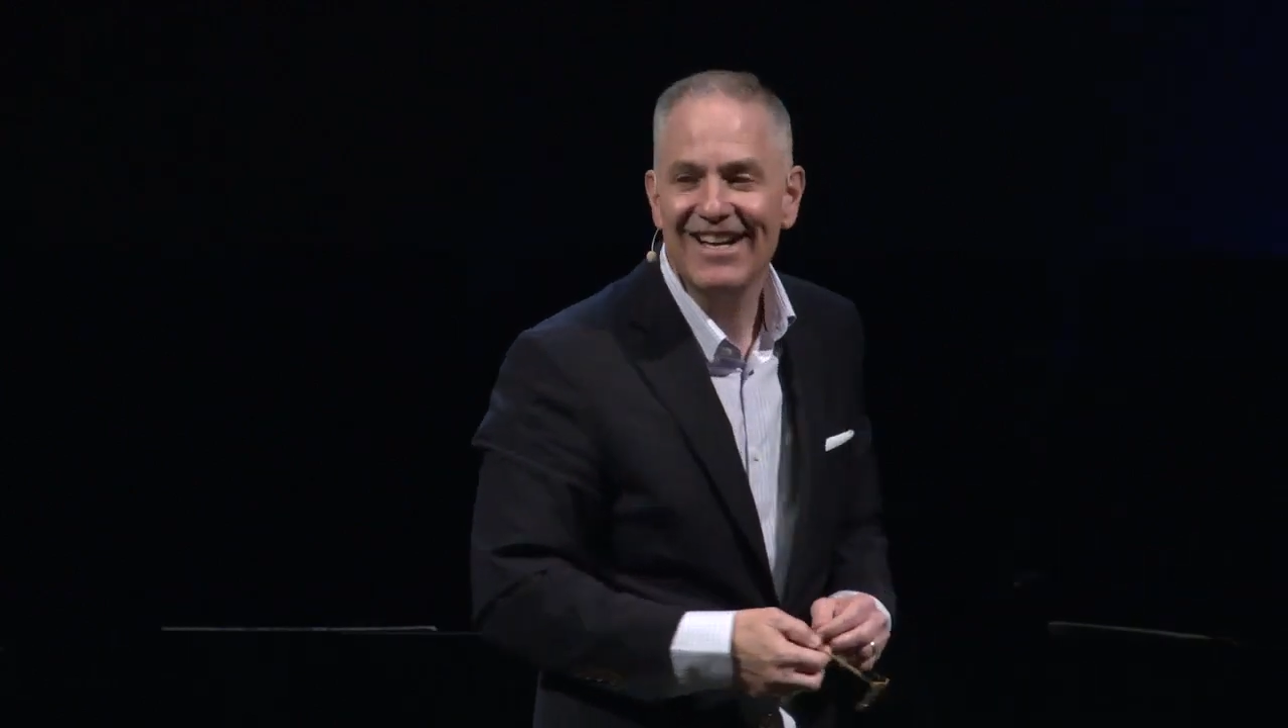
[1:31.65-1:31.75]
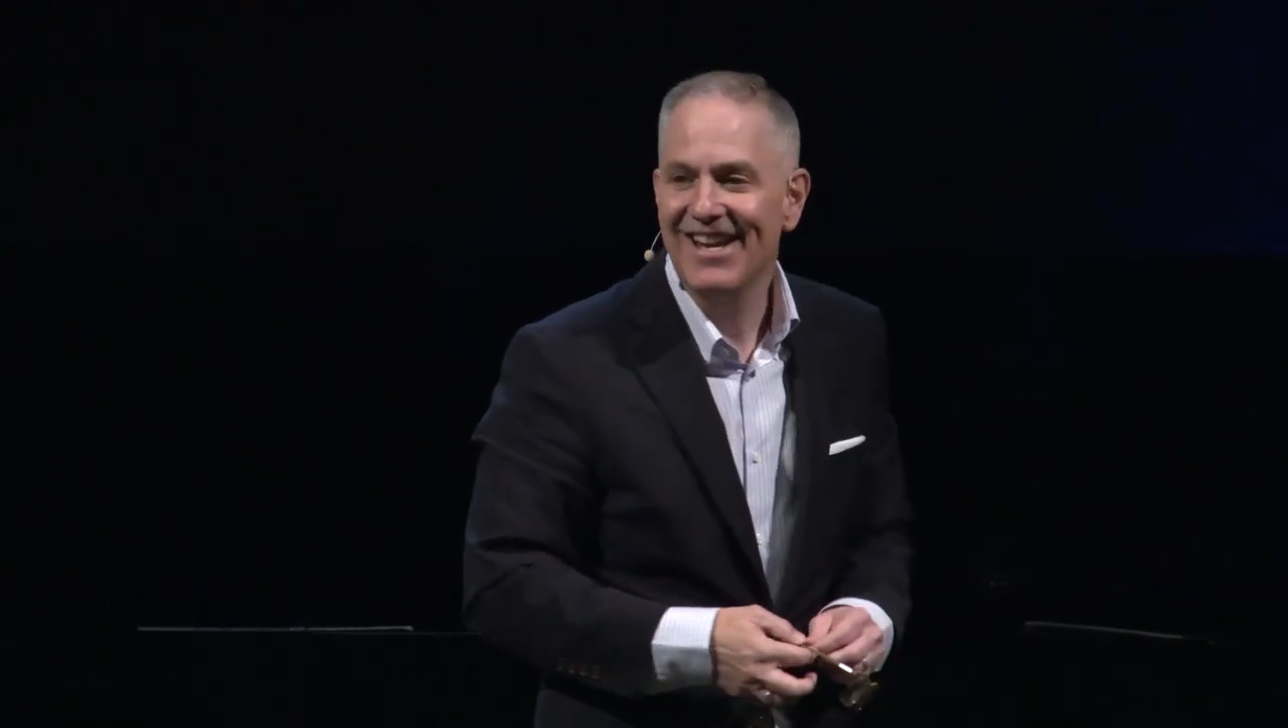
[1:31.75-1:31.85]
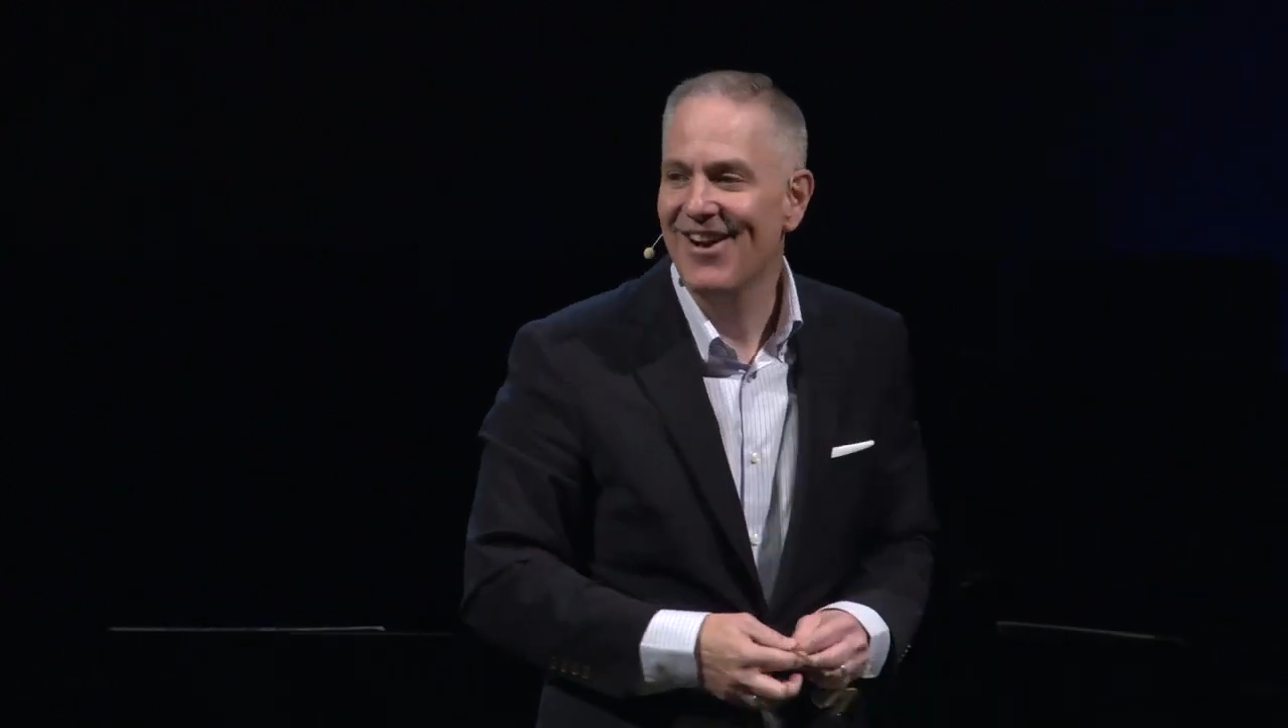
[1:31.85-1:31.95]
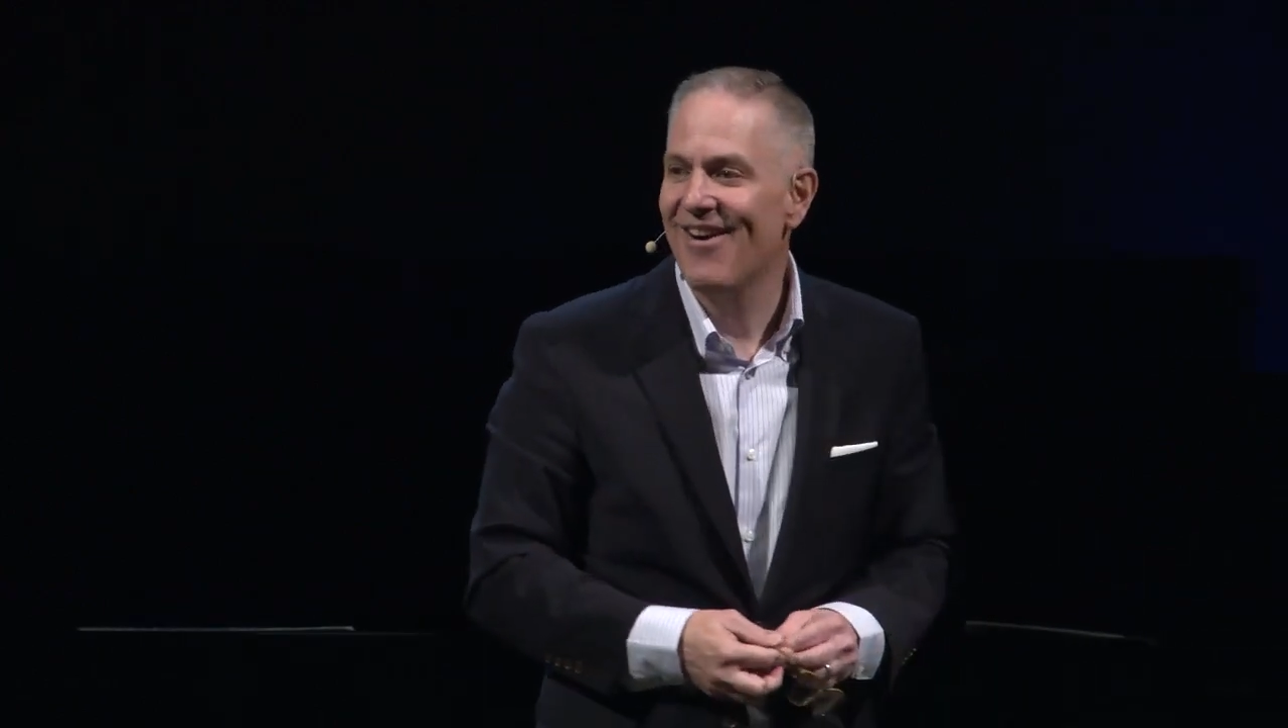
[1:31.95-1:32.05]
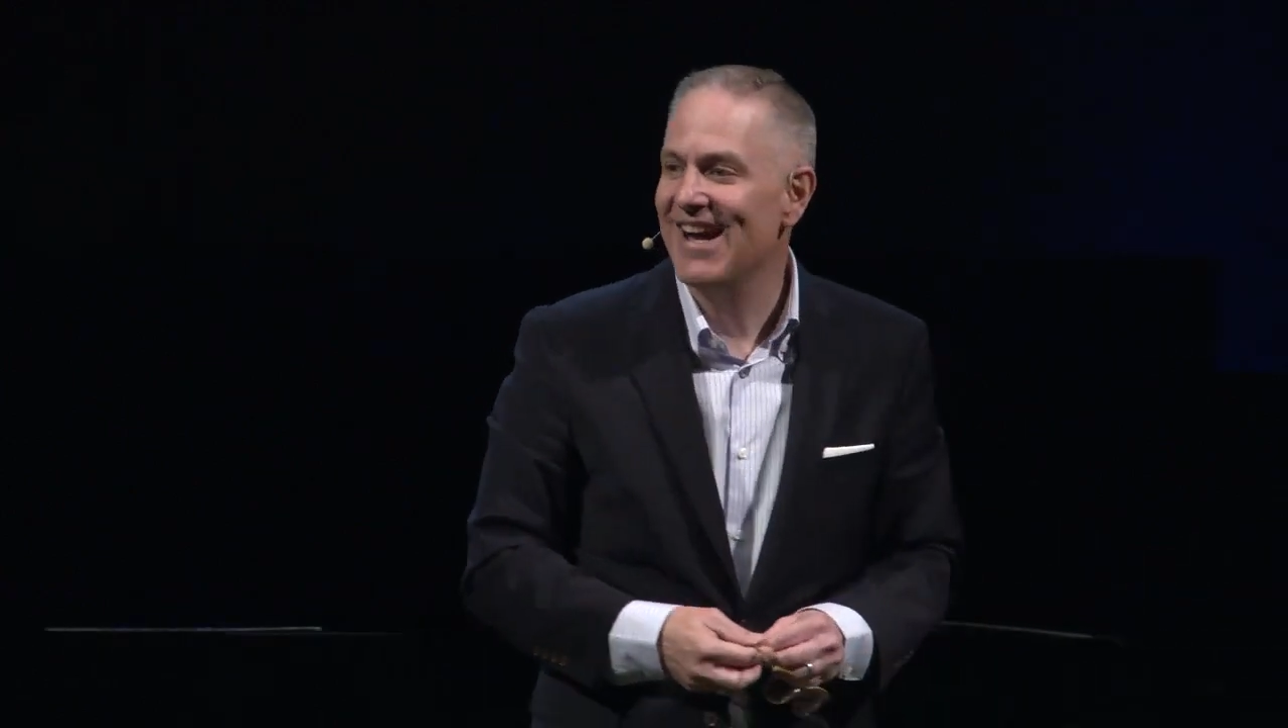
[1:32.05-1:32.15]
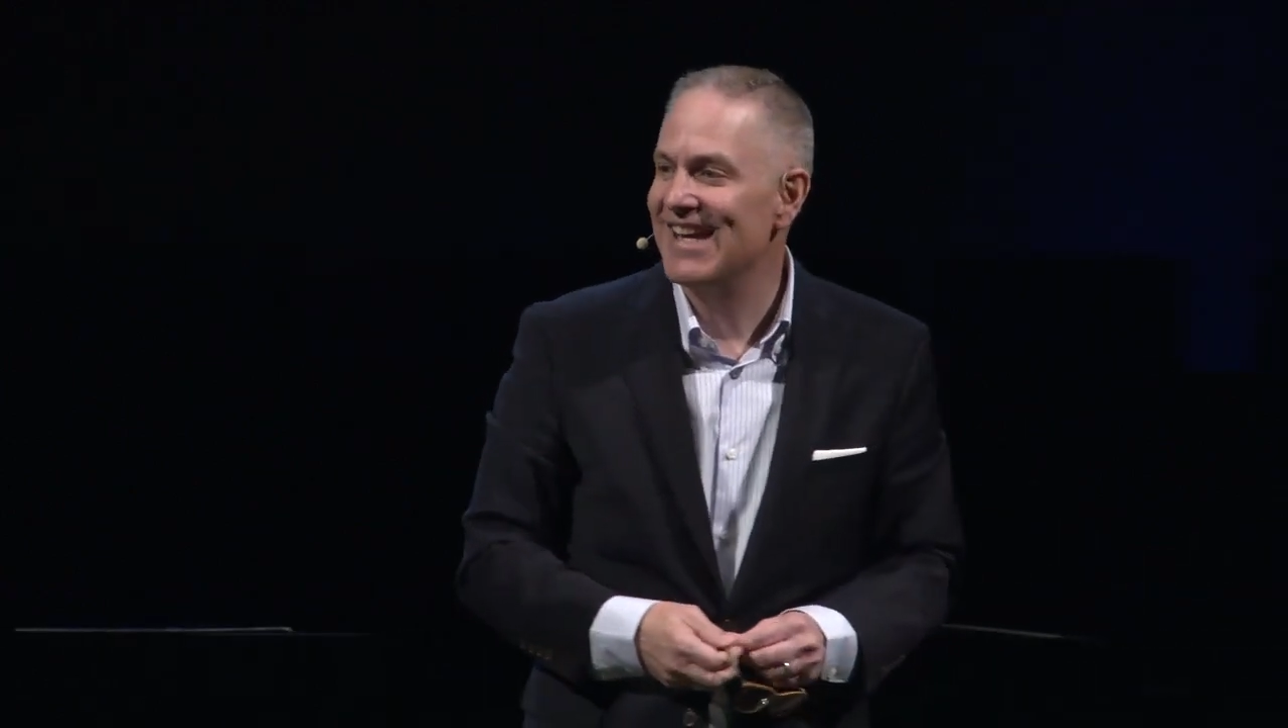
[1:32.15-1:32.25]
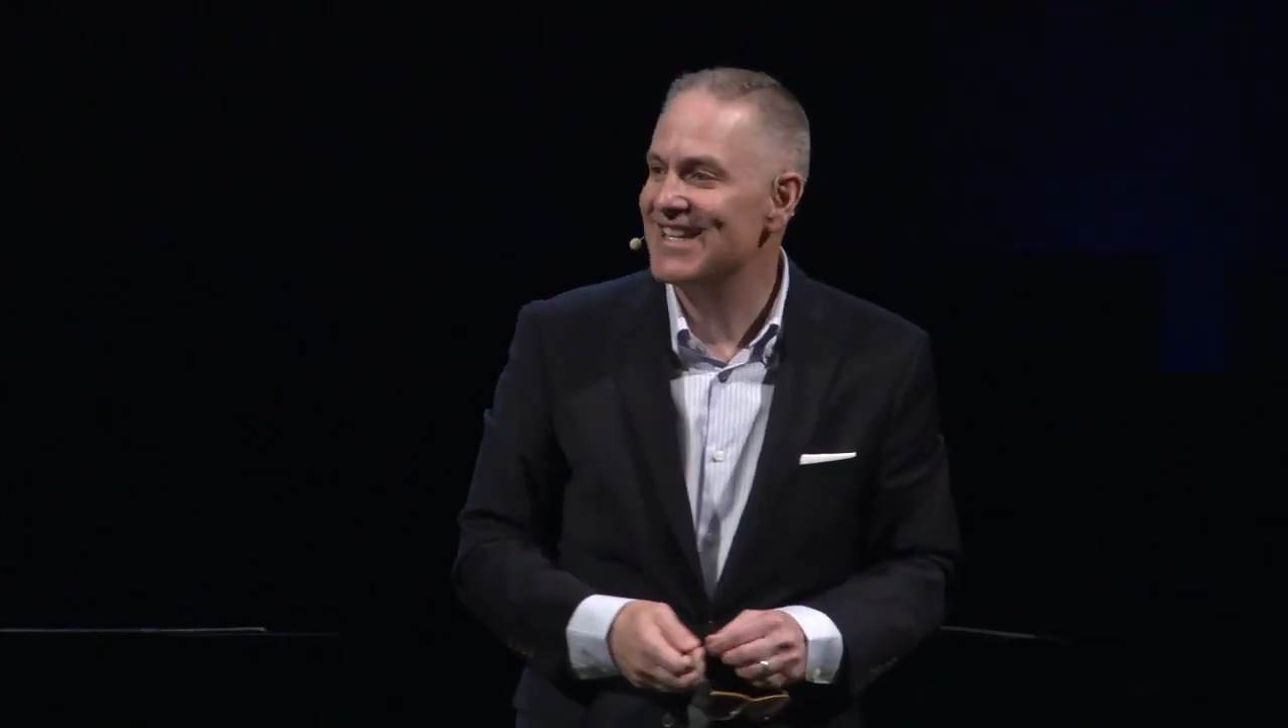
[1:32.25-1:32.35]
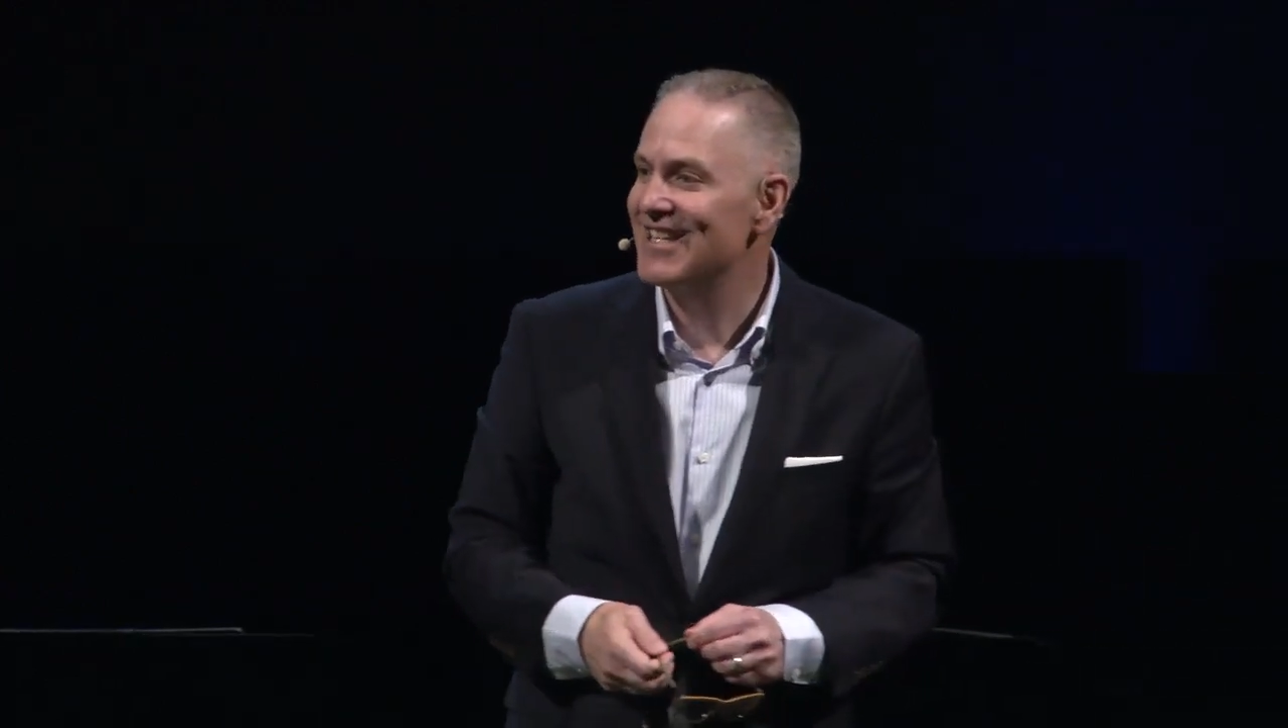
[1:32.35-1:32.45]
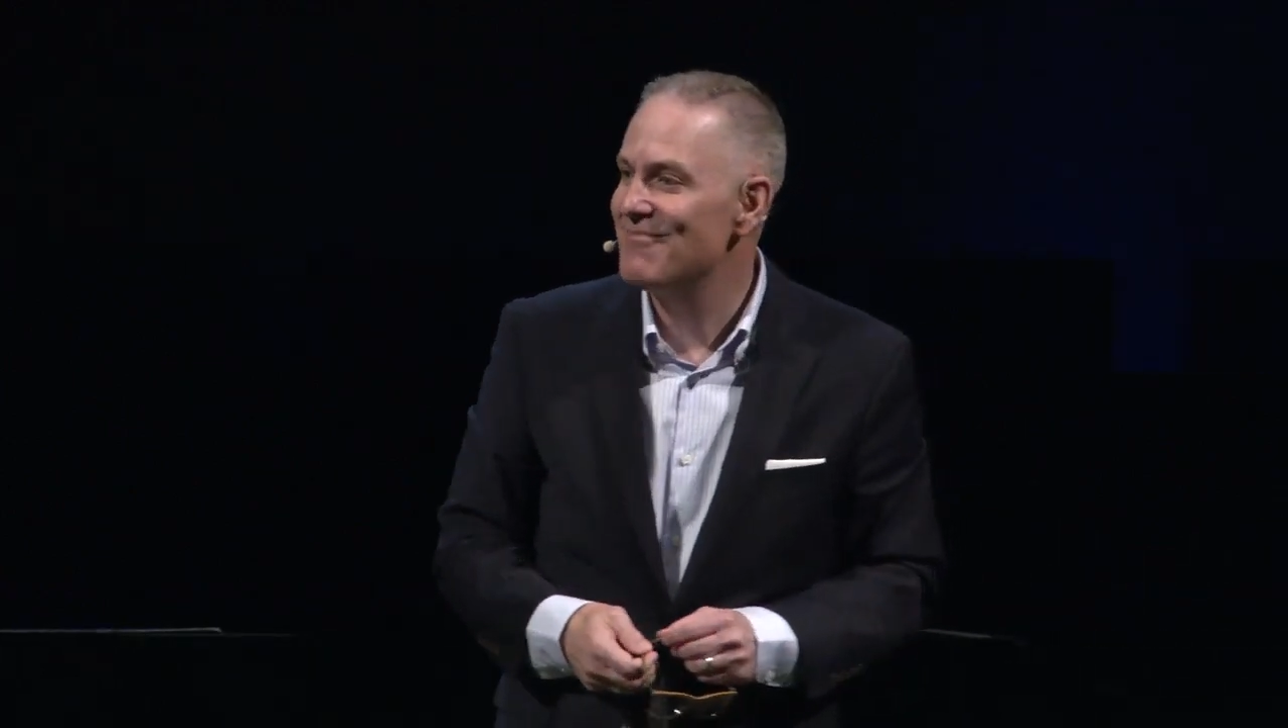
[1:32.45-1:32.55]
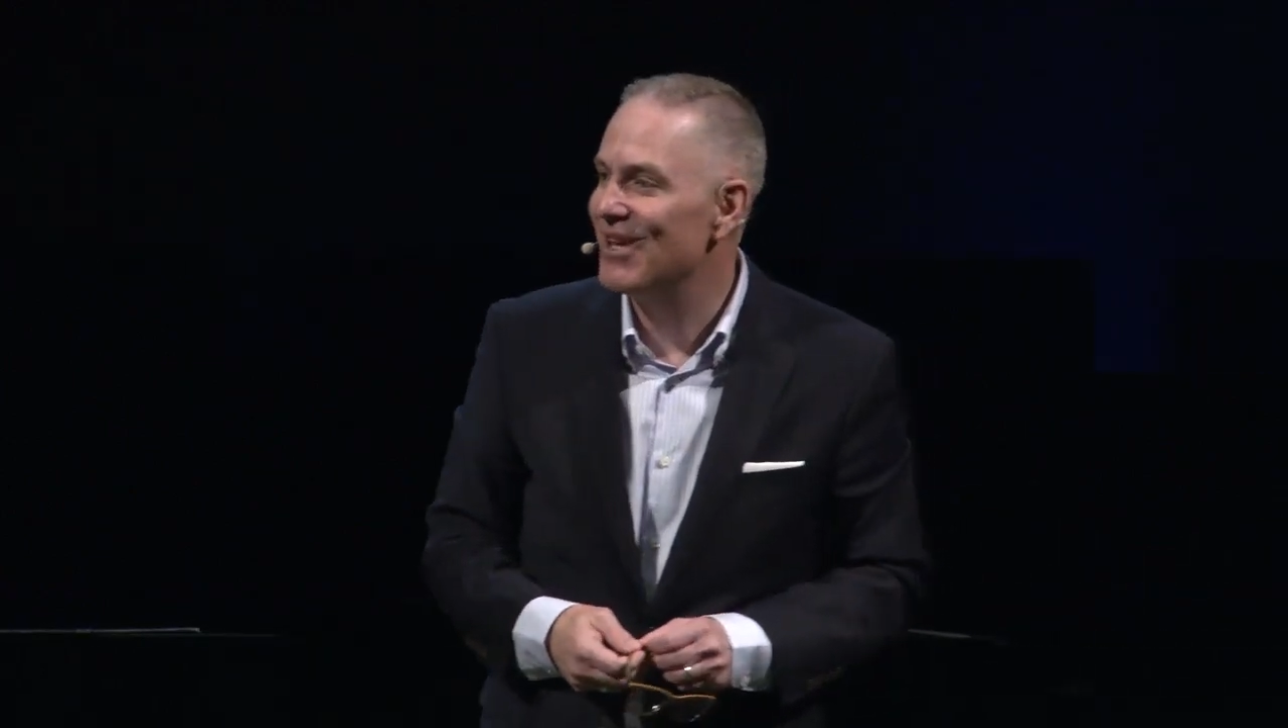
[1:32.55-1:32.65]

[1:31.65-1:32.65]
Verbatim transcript: you know, I get some